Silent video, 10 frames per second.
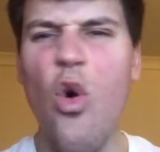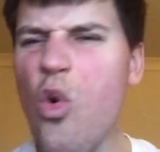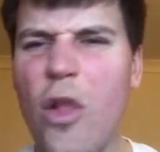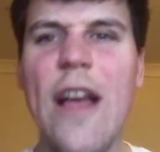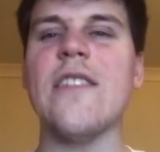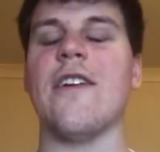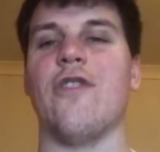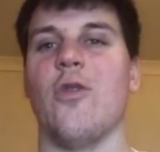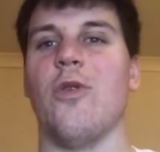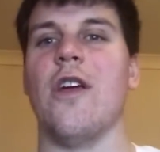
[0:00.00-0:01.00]
all that
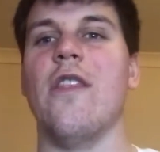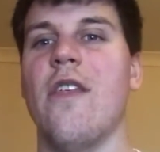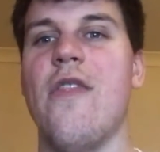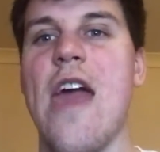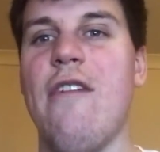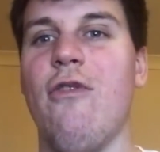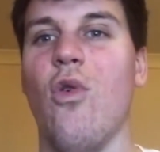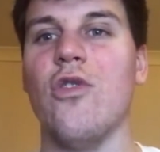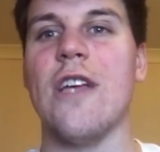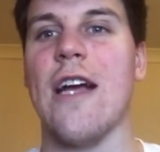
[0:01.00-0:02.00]
stuff you can put in the
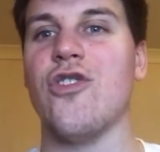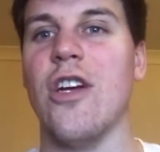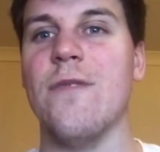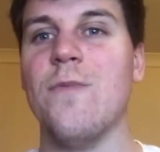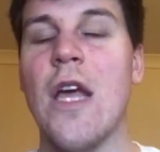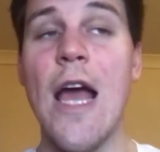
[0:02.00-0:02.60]
therefore section.